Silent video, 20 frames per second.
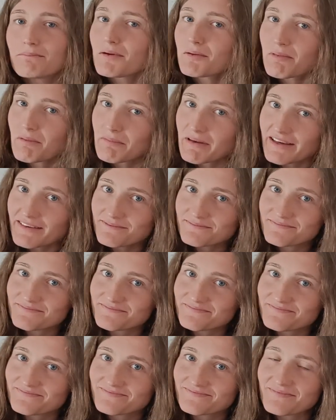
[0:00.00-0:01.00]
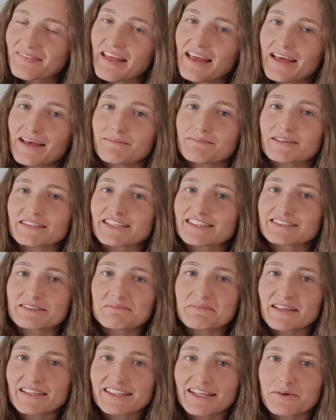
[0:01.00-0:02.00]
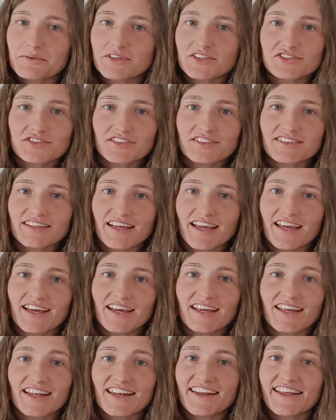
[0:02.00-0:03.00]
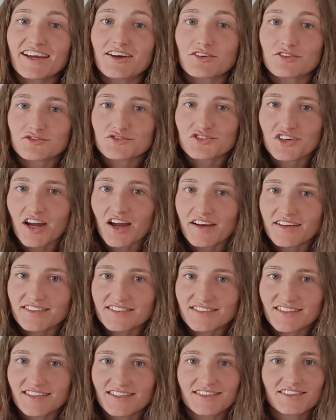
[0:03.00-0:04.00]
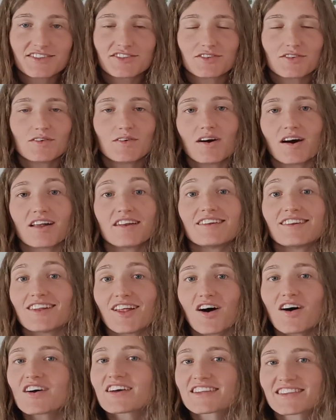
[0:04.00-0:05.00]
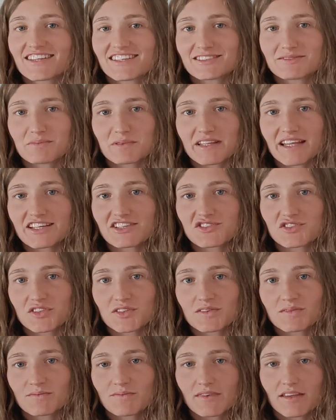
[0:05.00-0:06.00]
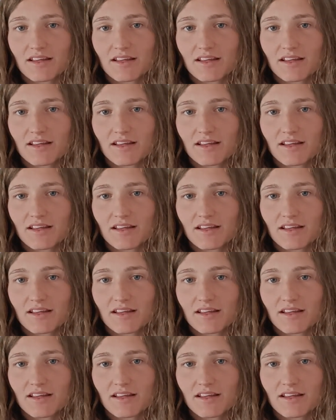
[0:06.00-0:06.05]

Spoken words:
Probably. But does it mean that we should take illegal drugs to unlock this potential?